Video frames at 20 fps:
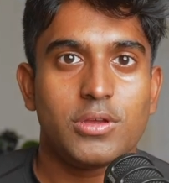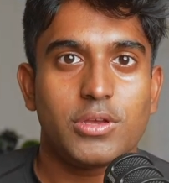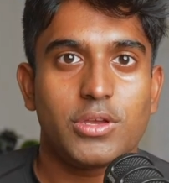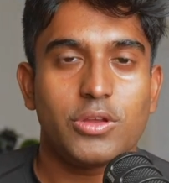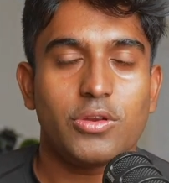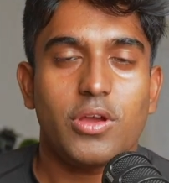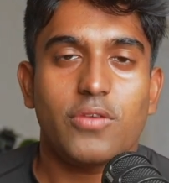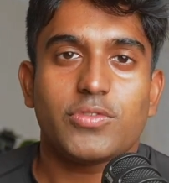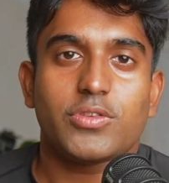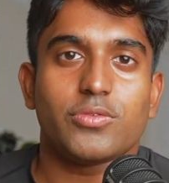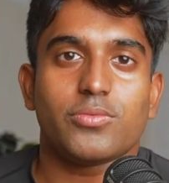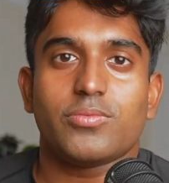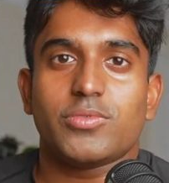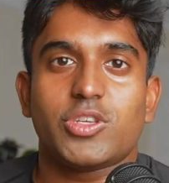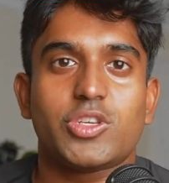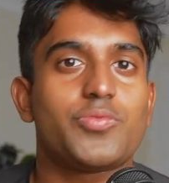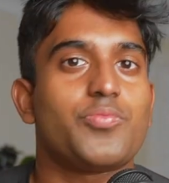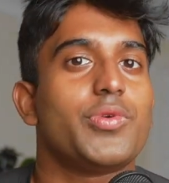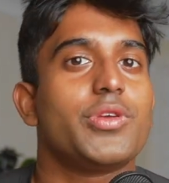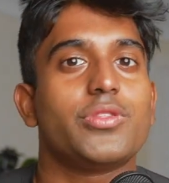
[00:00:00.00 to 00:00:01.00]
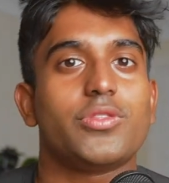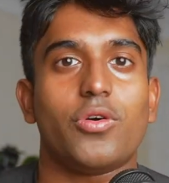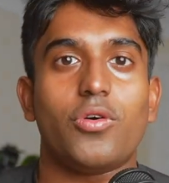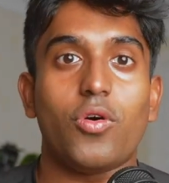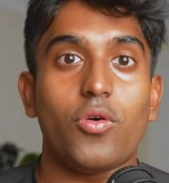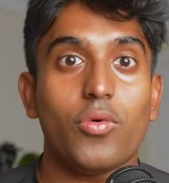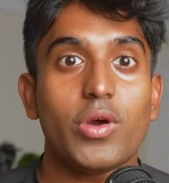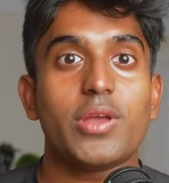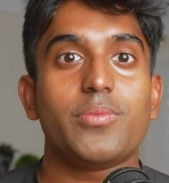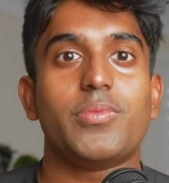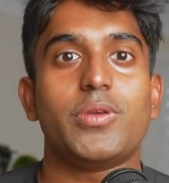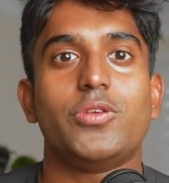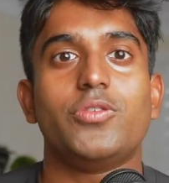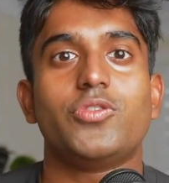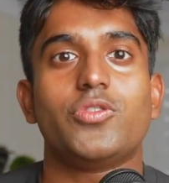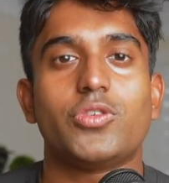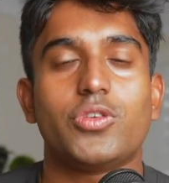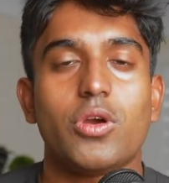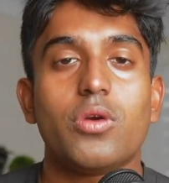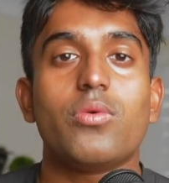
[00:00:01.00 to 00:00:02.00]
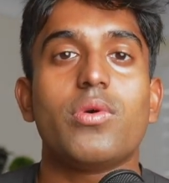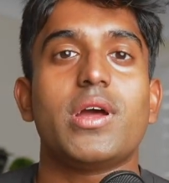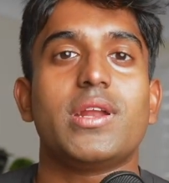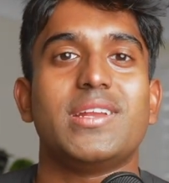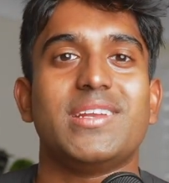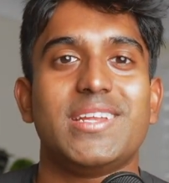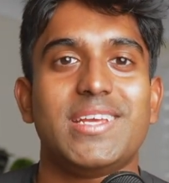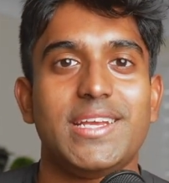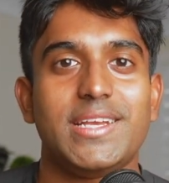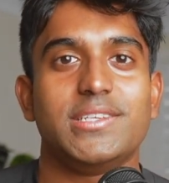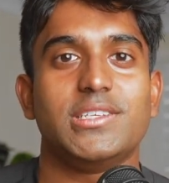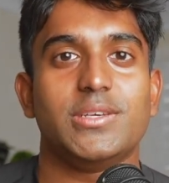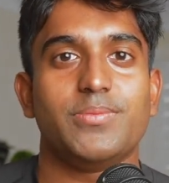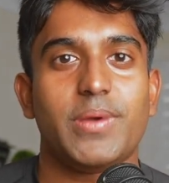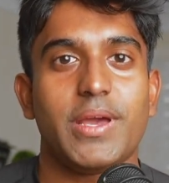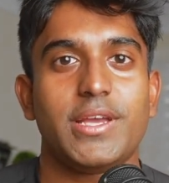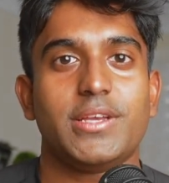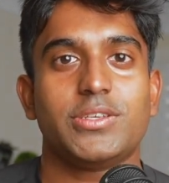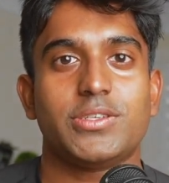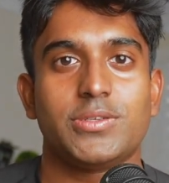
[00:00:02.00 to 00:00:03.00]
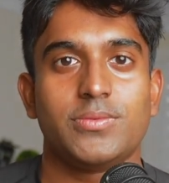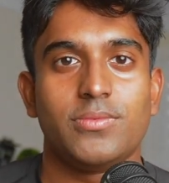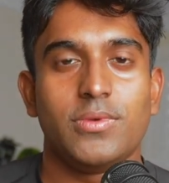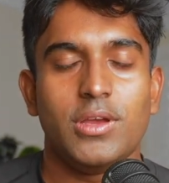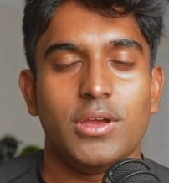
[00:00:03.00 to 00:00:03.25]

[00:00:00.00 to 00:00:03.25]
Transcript: You don't have to sprint the whole way, but you should go at an easy pace.